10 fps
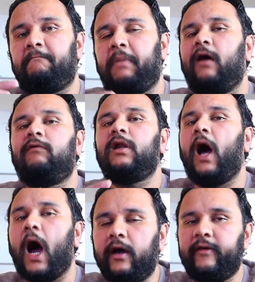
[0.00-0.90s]
power
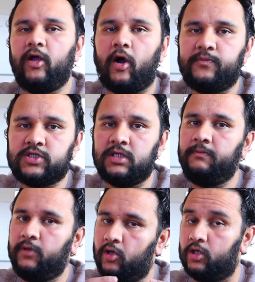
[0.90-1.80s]
hungry
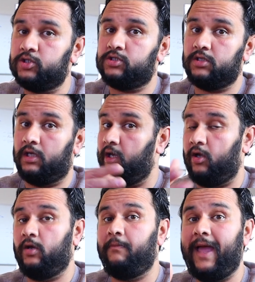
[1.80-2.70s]
option because now
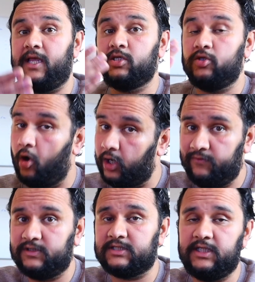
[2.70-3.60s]
your mac is not
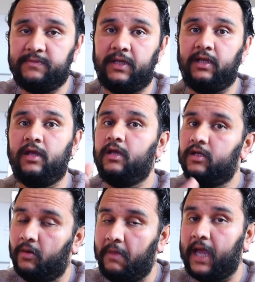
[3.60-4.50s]
even sleeping
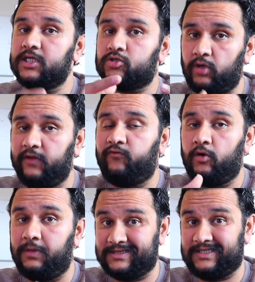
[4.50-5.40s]
your mac is
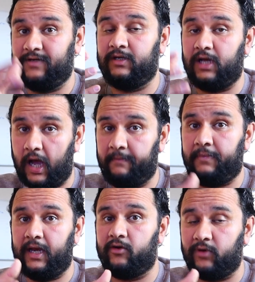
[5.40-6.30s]
24 by 7 up
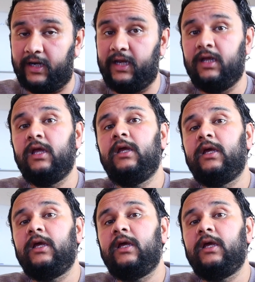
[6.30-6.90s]
and running